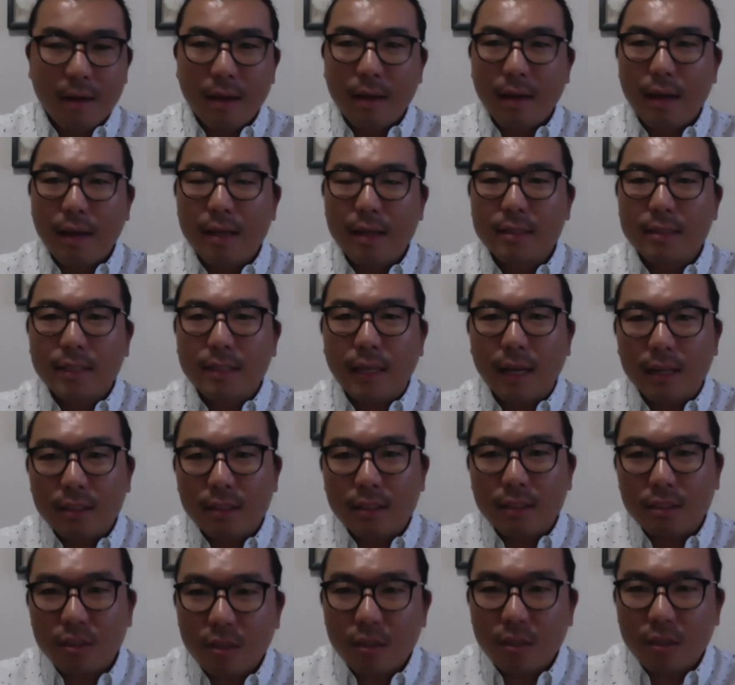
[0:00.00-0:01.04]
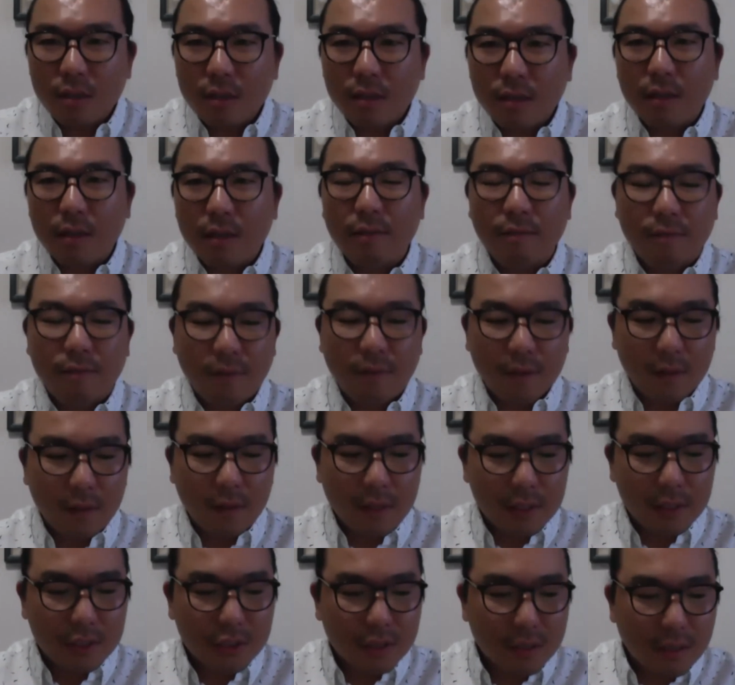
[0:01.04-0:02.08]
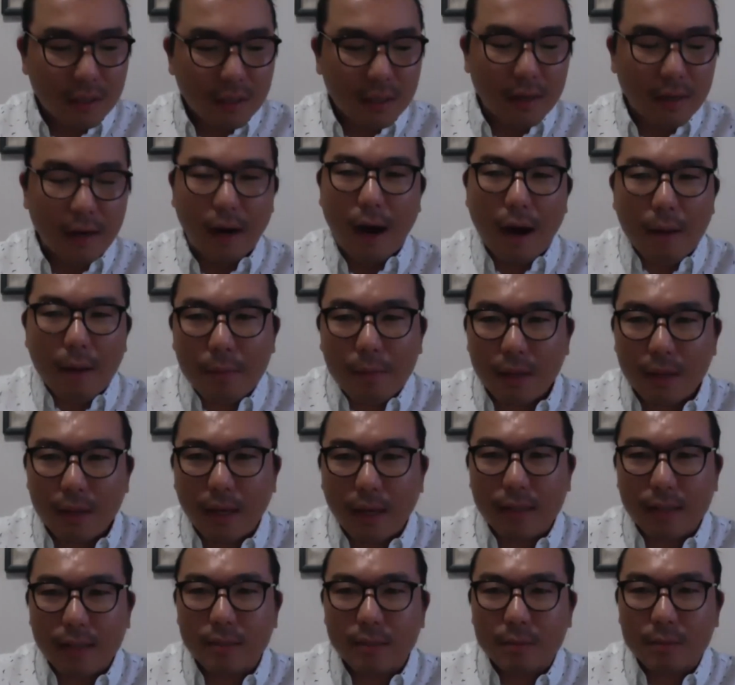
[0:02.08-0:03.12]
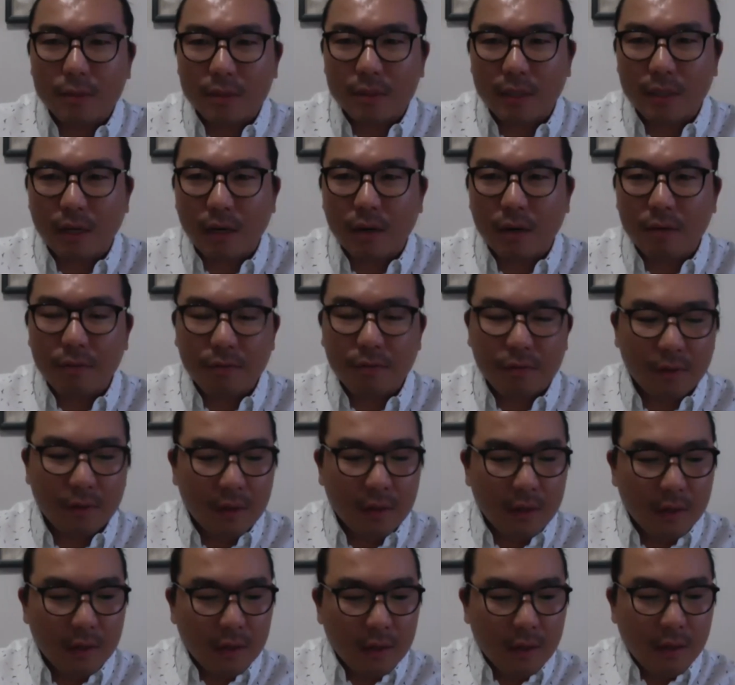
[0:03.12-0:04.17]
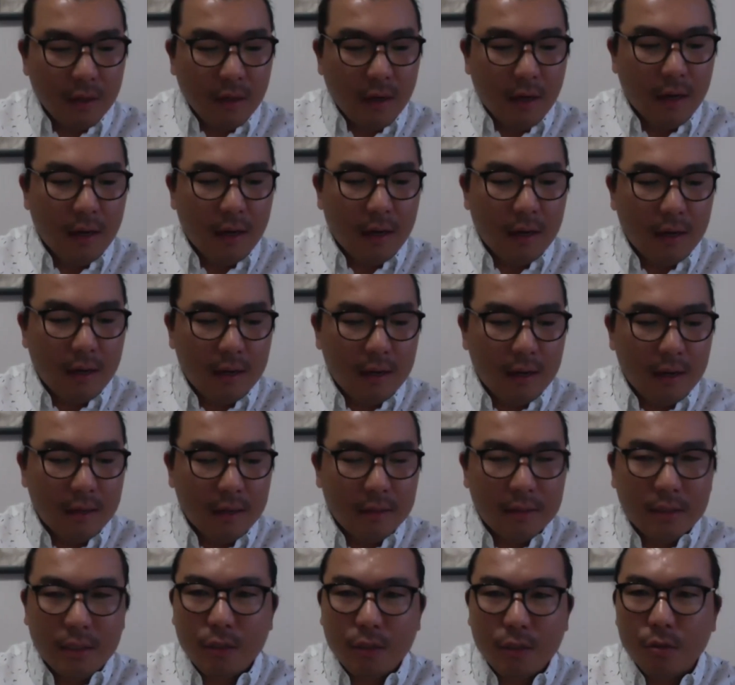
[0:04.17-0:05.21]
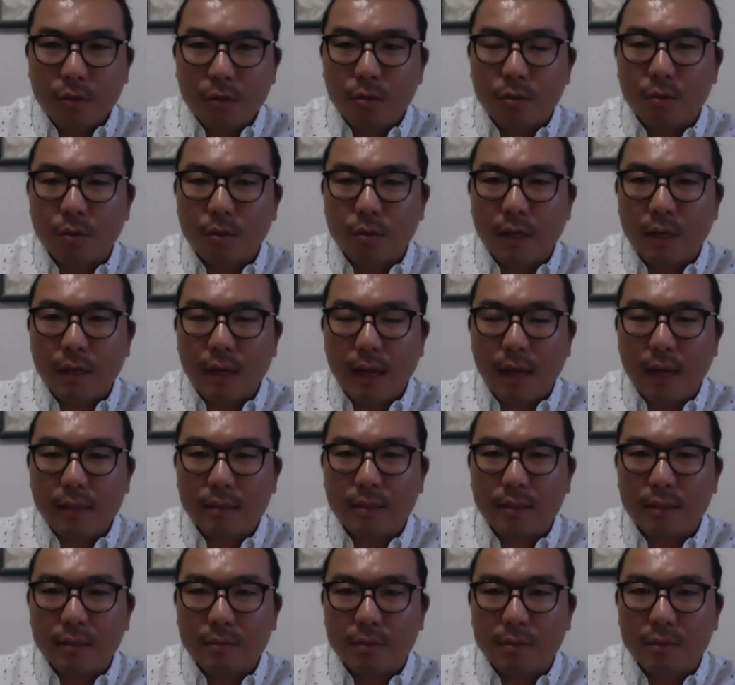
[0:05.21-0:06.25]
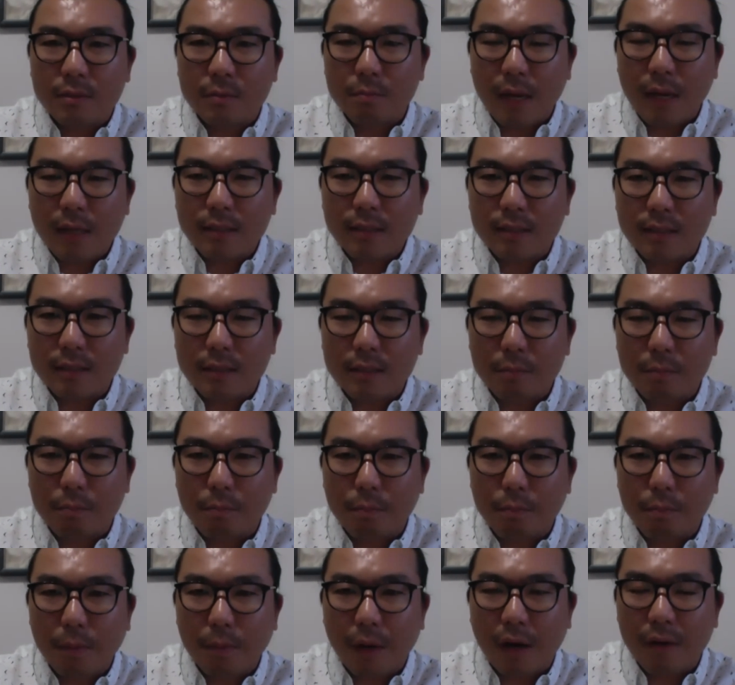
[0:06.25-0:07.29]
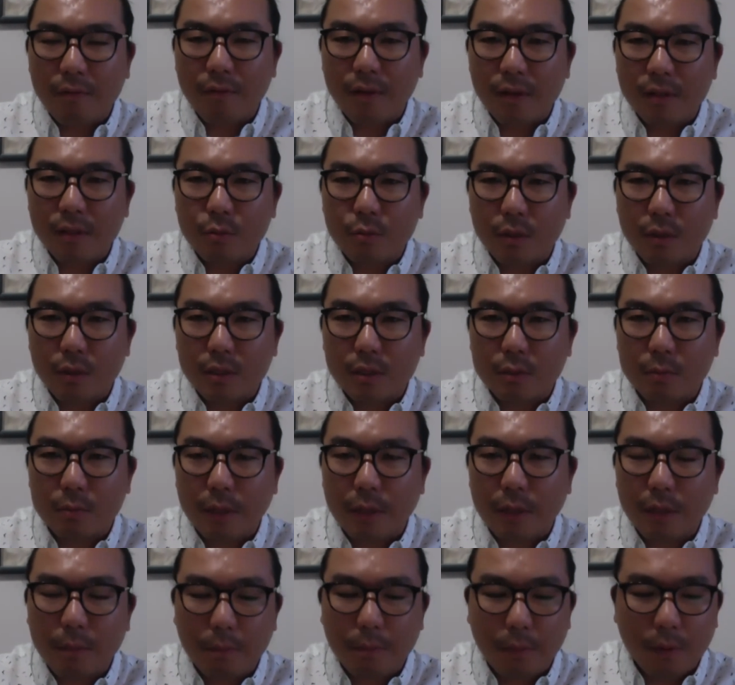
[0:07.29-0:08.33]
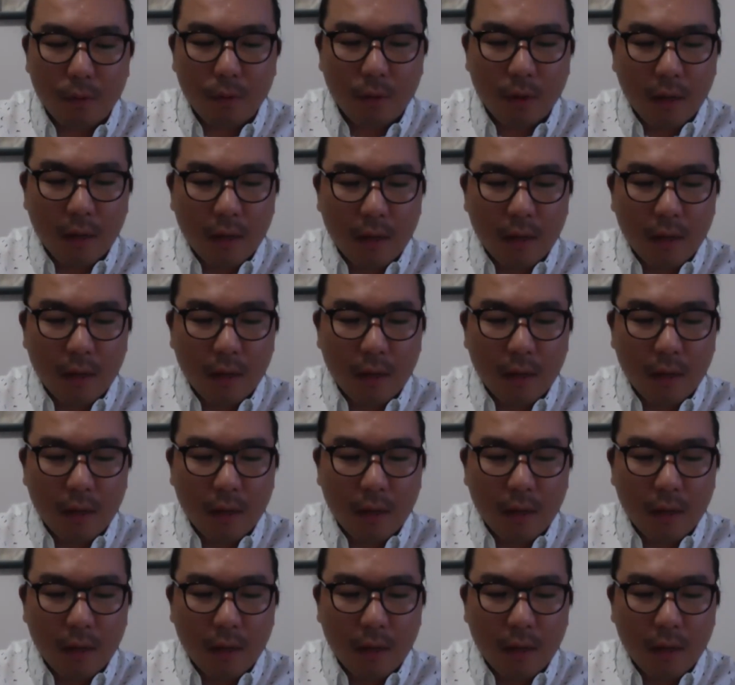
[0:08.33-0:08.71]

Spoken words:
intentionally, volitionally obligates himself to, in essence, makes these covenants with his people.